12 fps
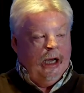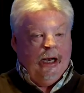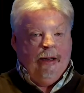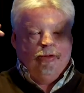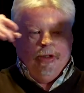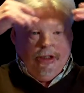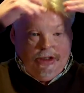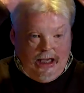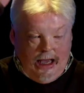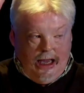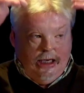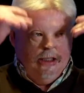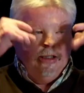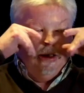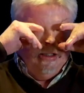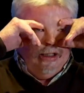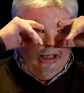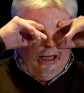and I've got this head and
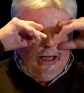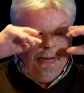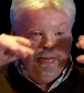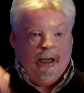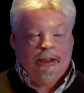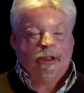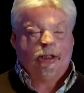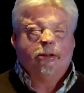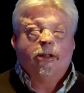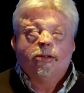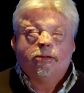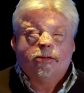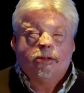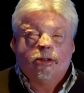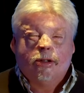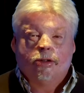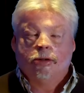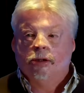the eye patches and
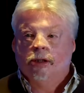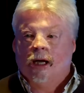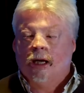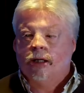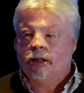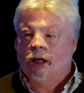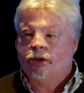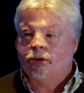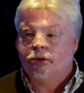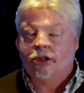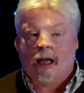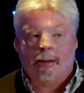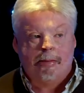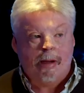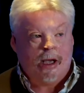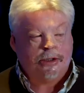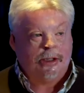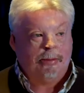eyes like two stab
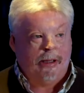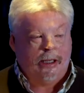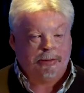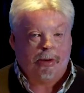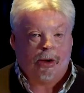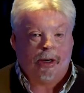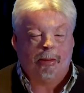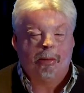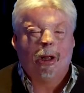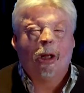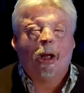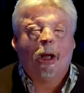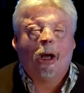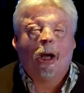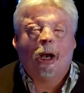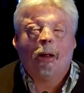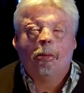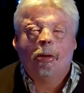marks in a pig's bottom,
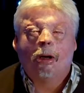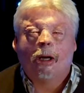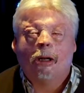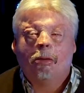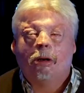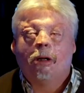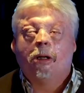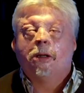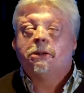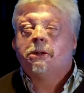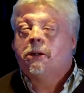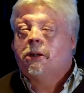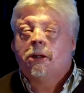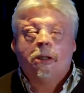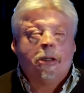and I'm looking out like this,